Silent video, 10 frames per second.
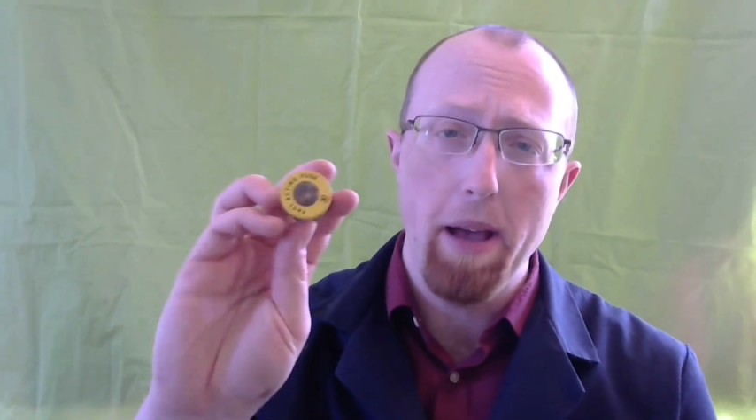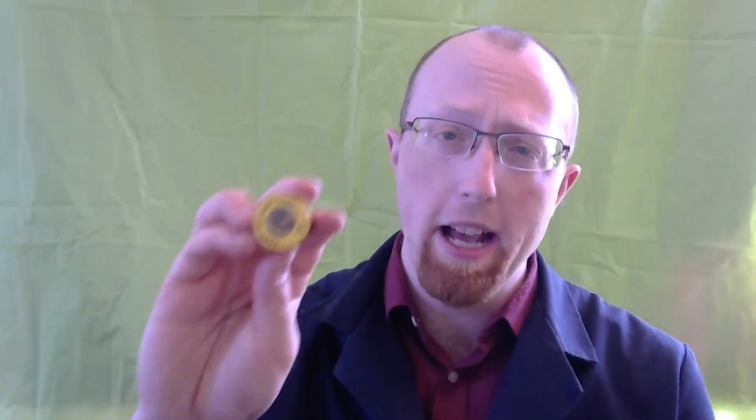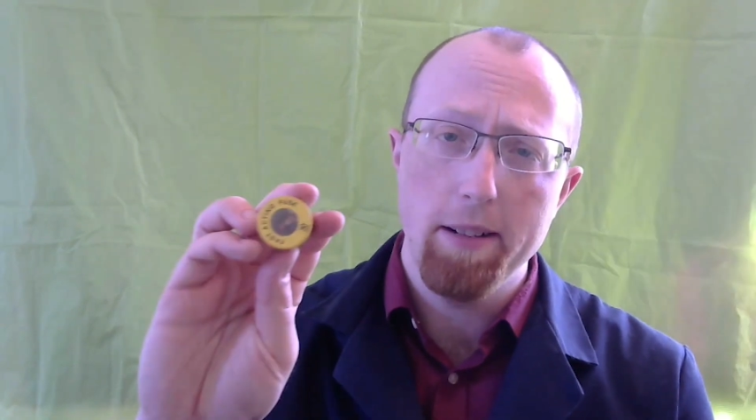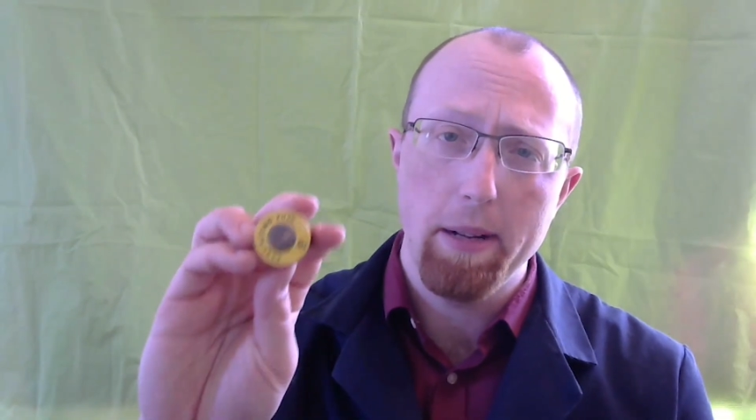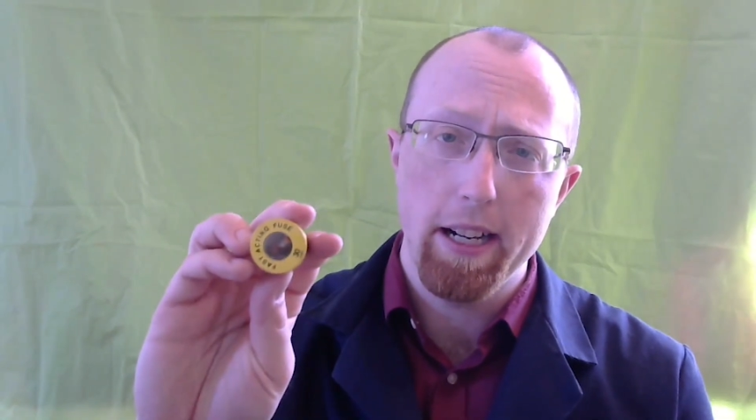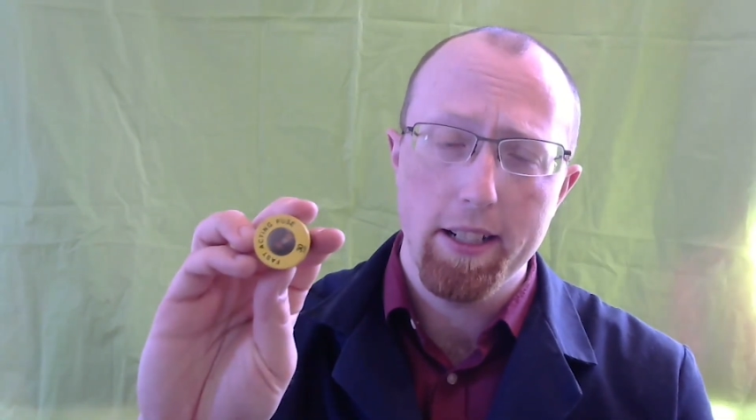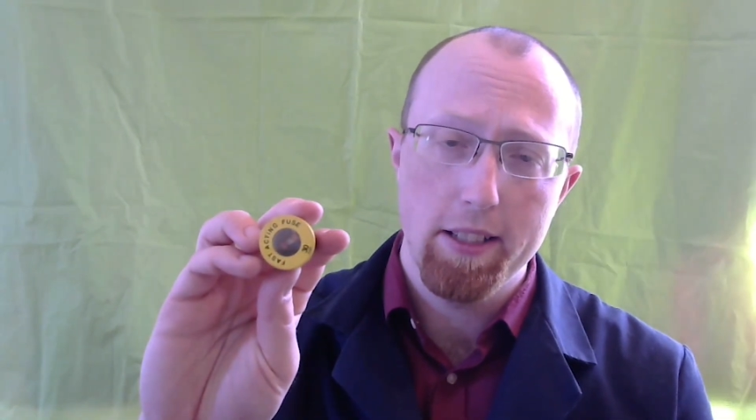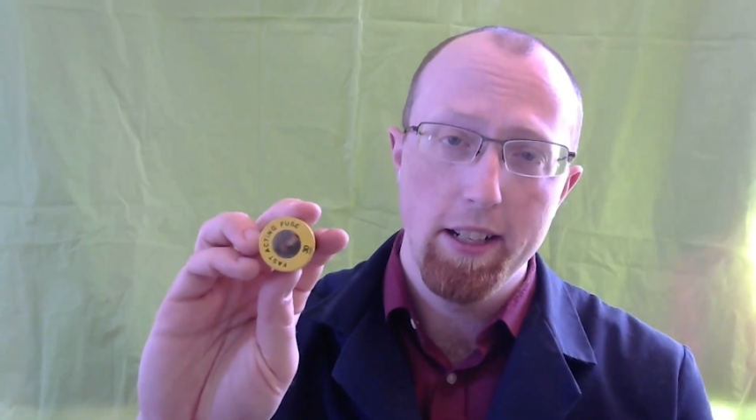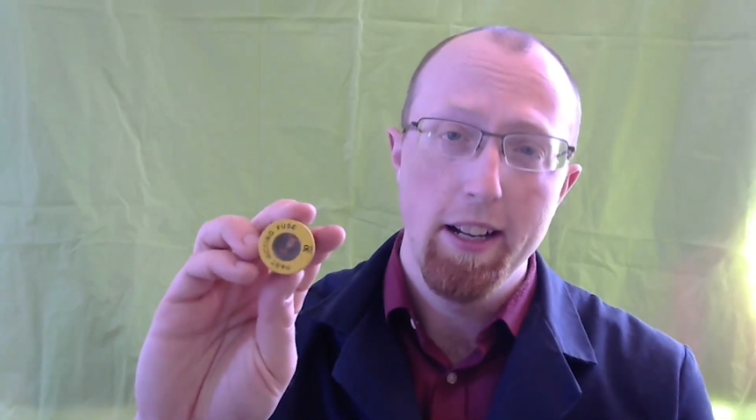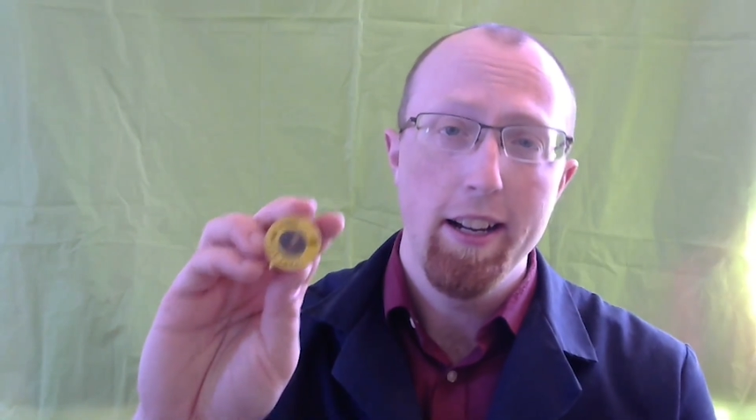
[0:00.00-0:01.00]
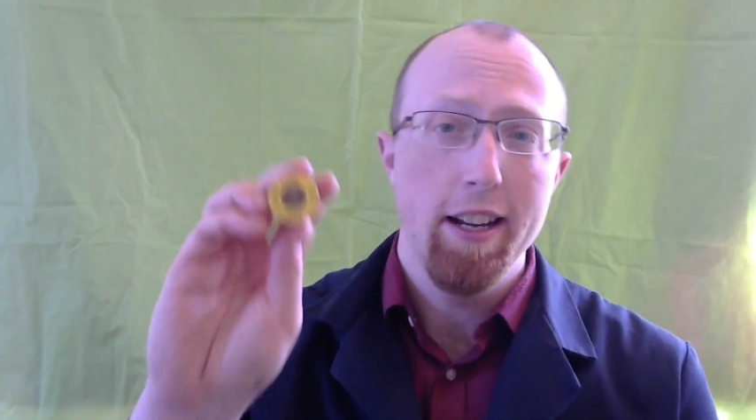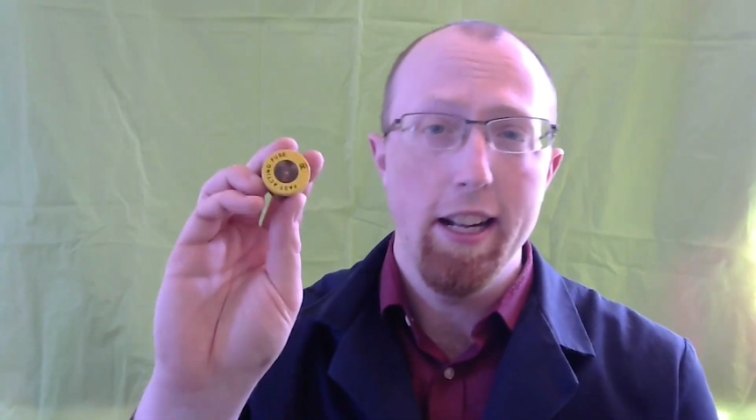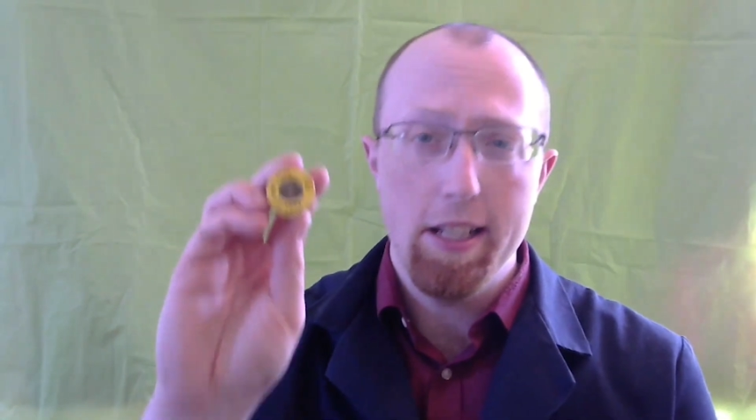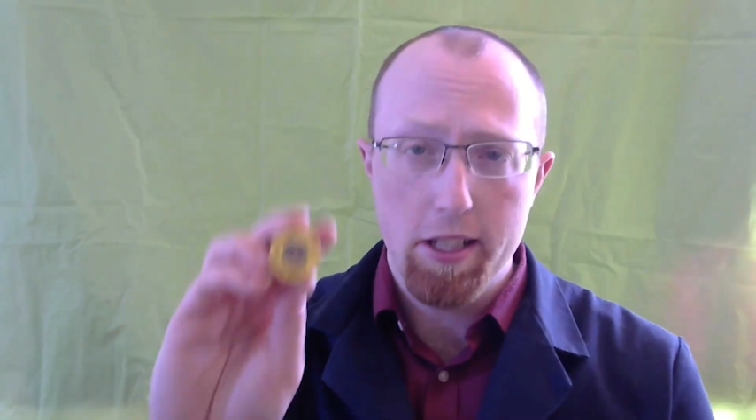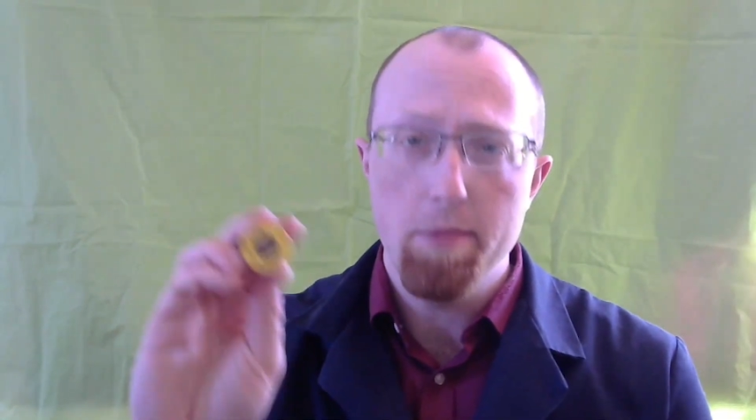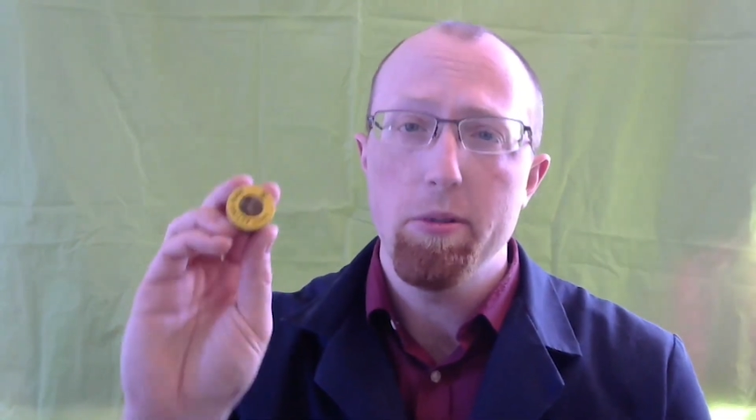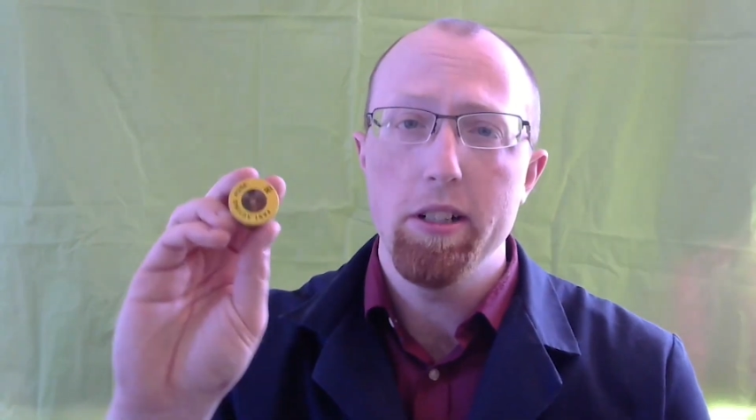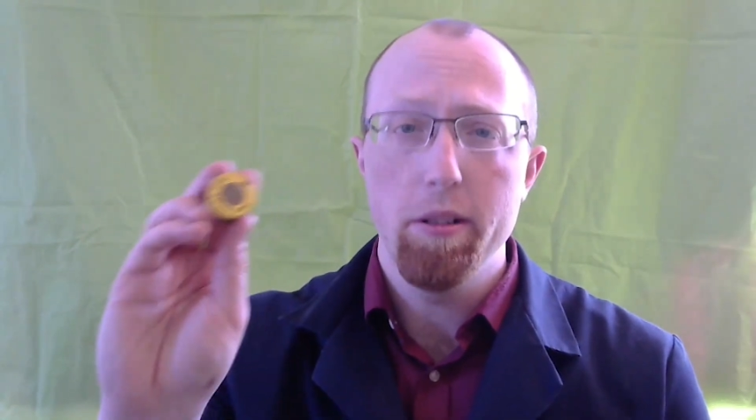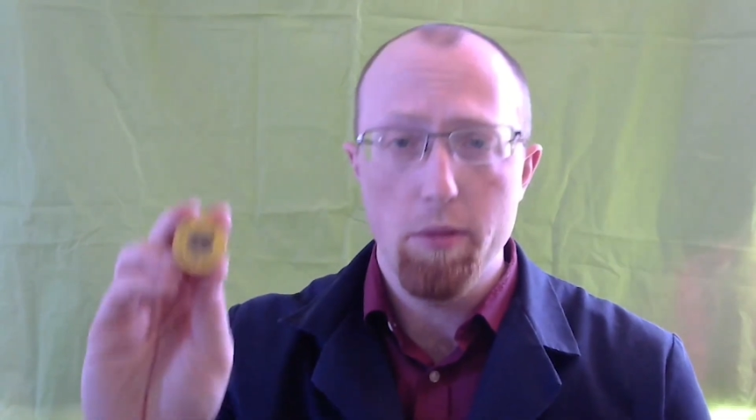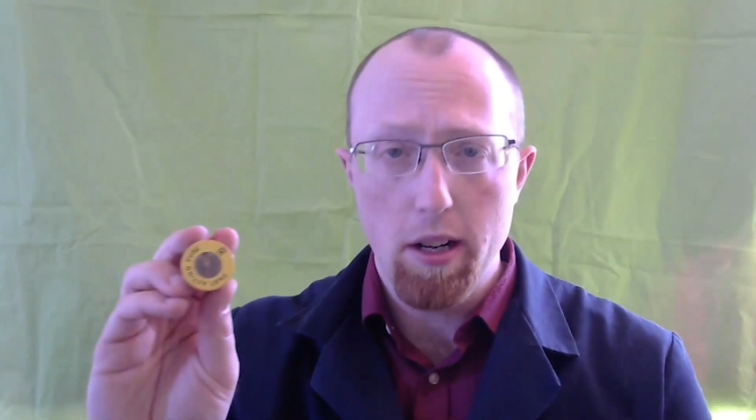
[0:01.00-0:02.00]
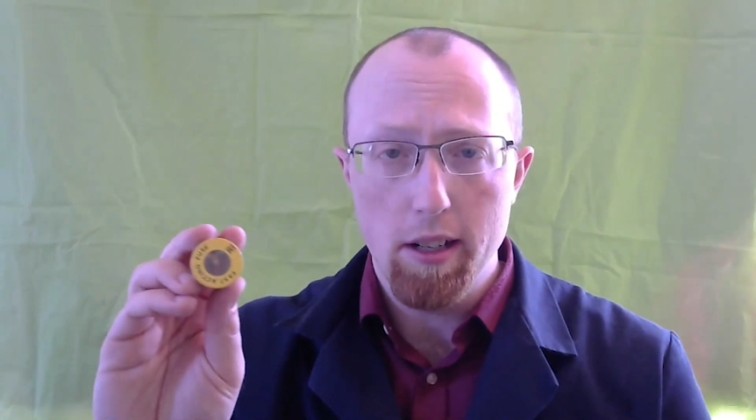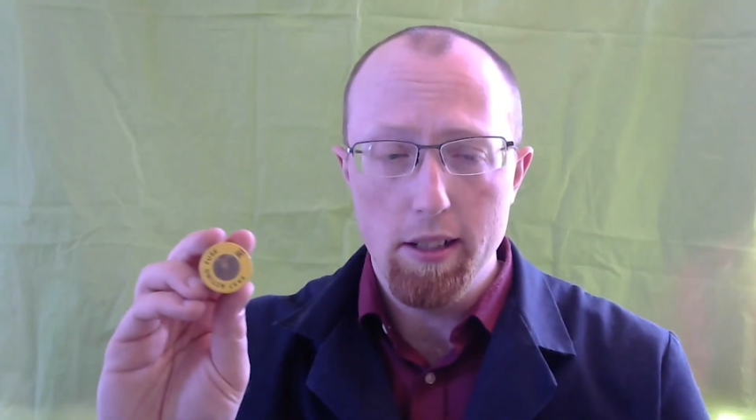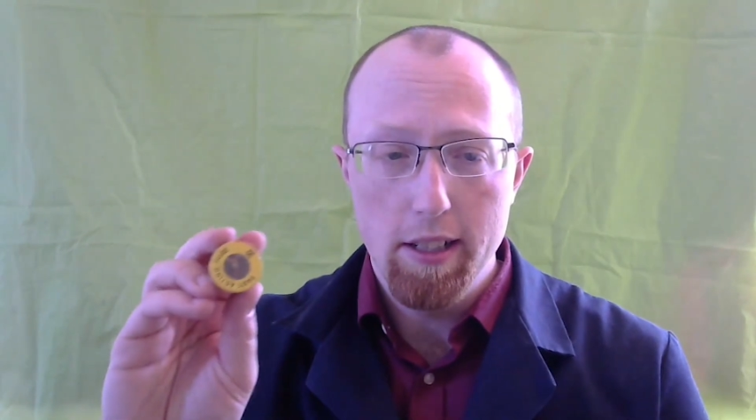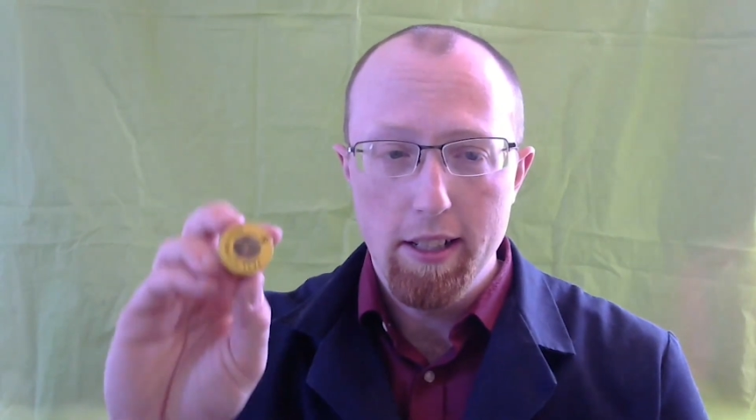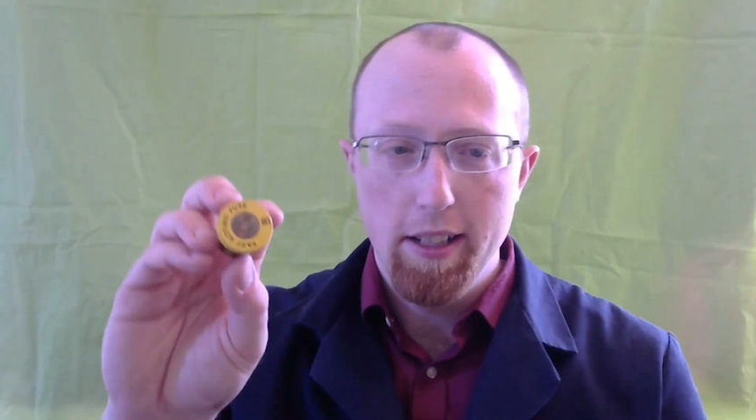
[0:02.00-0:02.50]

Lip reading: panel box. It's somewhere in the wall.